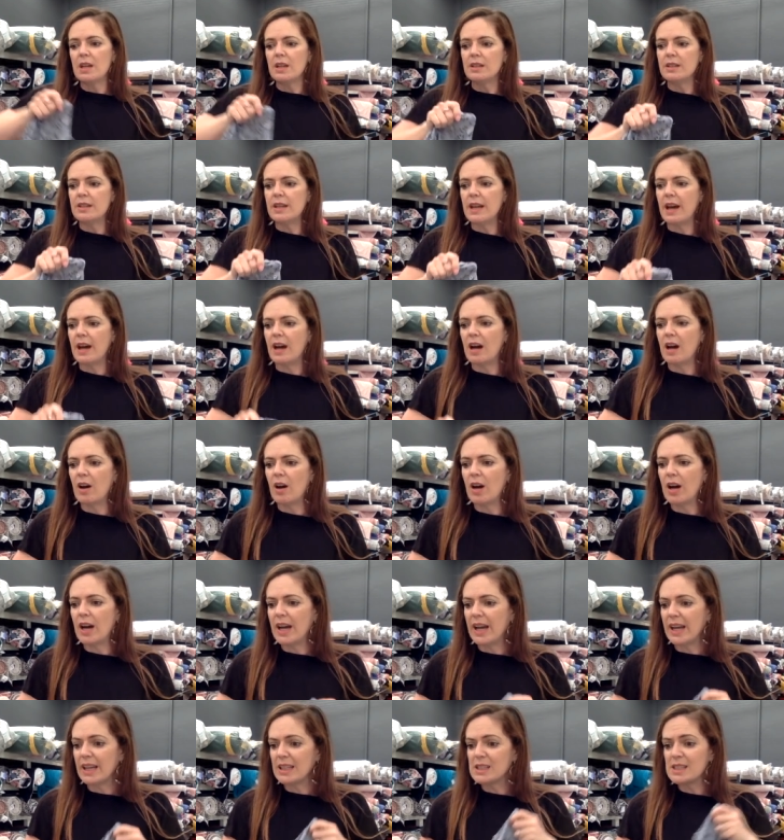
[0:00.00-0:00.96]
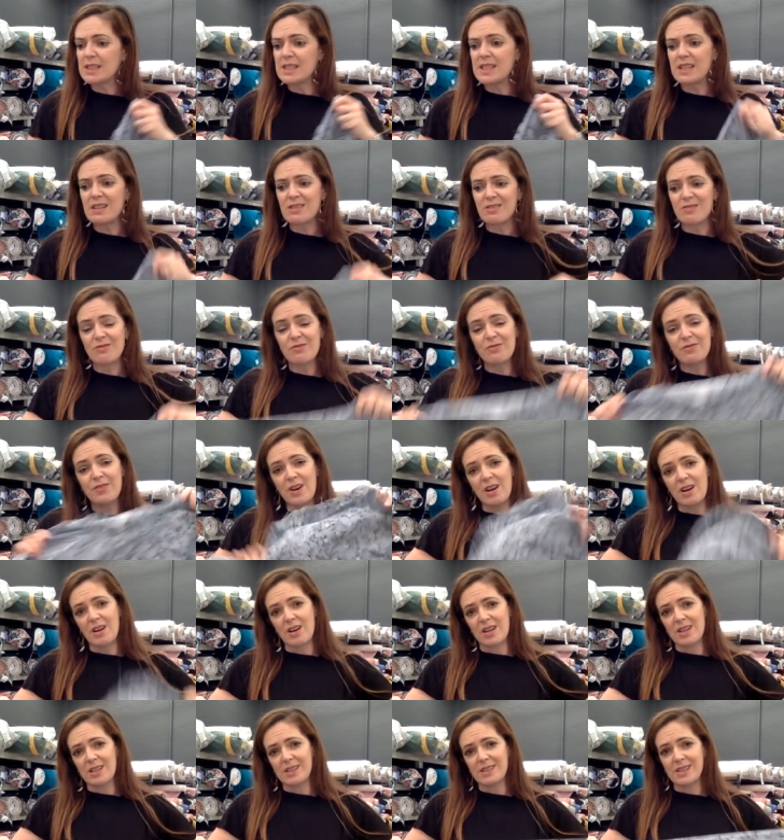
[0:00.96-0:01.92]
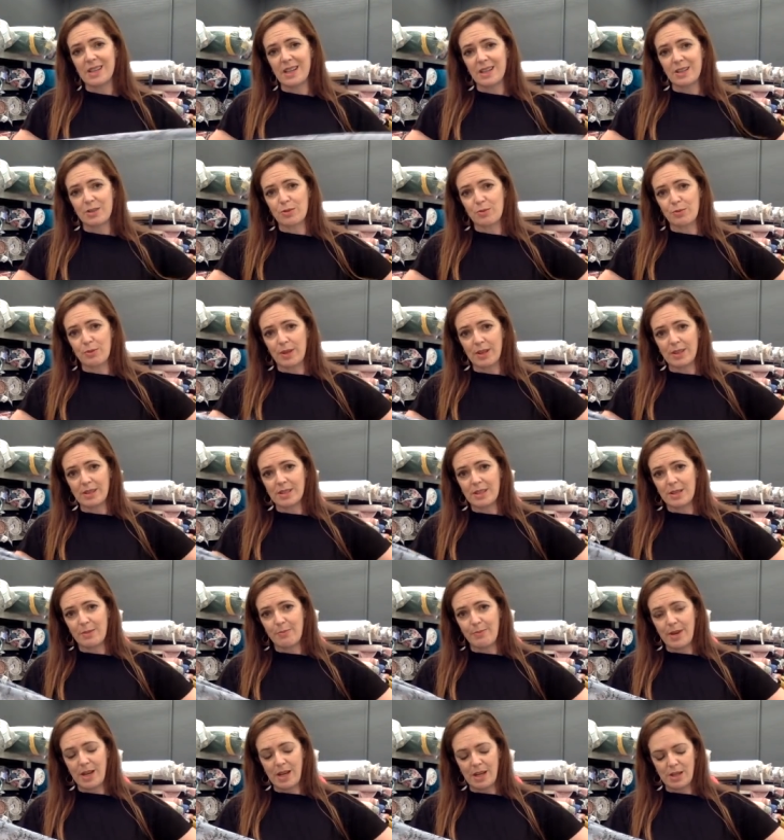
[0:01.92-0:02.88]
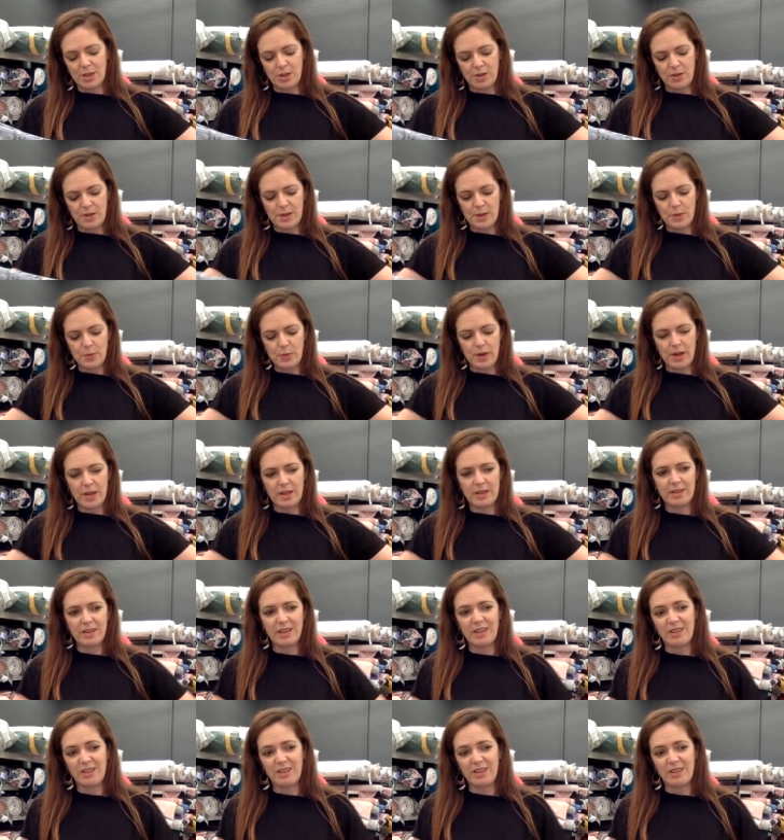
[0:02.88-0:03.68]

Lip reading: Now, I didn't find a thread to match this one.